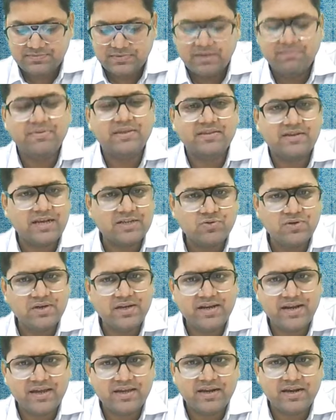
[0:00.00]
Myntra is only
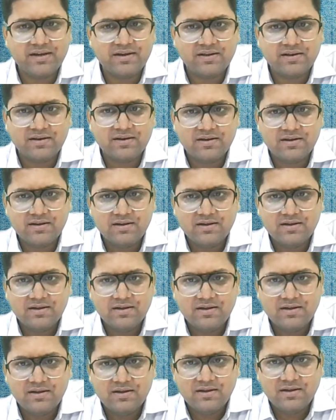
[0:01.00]
an aggregator.
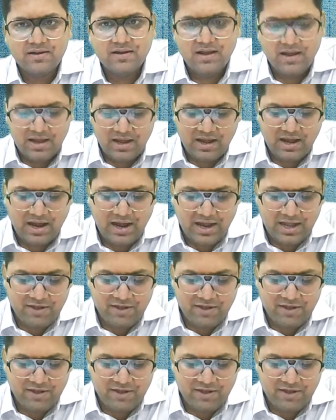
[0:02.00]
I